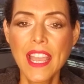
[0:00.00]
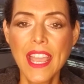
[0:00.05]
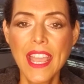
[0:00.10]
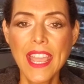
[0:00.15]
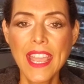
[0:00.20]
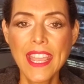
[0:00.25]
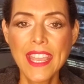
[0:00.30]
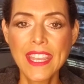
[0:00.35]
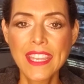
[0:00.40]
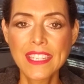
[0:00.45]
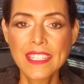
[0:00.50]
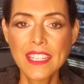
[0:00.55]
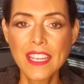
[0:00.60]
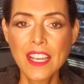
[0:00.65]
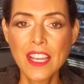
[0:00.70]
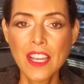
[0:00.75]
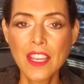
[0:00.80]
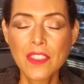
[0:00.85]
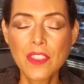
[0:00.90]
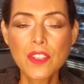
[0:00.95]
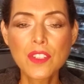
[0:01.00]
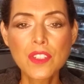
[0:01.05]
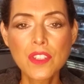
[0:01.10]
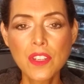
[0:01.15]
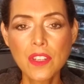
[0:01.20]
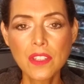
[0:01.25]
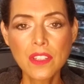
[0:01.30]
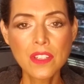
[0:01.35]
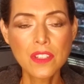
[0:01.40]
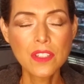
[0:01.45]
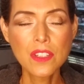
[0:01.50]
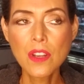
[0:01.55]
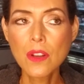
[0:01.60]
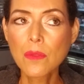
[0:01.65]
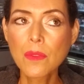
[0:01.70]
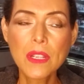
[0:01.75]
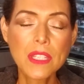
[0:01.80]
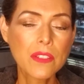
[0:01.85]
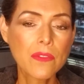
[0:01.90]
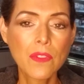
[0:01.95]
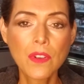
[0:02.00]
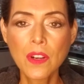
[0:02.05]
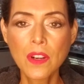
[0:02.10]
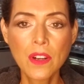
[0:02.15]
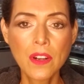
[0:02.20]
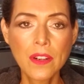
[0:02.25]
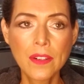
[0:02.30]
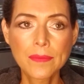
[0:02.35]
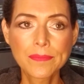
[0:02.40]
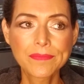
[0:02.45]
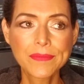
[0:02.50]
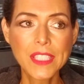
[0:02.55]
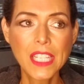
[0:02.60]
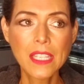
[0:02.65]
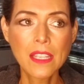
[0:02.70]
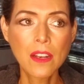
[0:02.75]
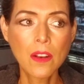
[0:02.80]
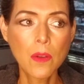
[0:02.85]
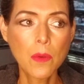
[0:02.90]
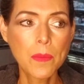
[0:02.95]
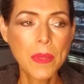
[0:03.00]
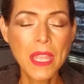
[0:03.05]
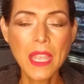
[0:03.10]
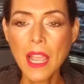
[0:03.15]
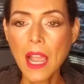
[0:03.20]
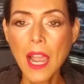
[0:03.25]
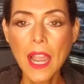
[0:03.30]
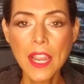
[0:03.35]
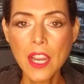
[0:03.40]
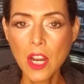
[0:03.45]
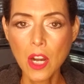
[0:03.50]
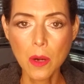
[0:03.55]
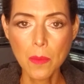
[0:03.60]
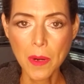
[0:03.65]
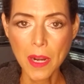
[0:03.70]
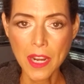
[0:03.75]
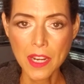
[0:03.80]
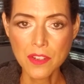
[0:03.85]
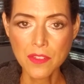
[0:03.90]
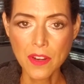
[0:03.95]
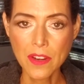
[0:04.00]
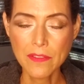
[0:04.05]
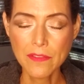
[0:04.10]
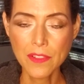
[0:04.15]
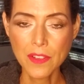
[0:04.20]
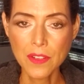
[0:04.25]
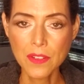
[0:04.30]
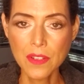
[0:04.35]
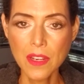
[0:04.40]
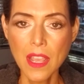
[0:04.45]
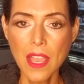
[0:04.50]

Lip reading: and there's no risk for being a high carbohydrate food.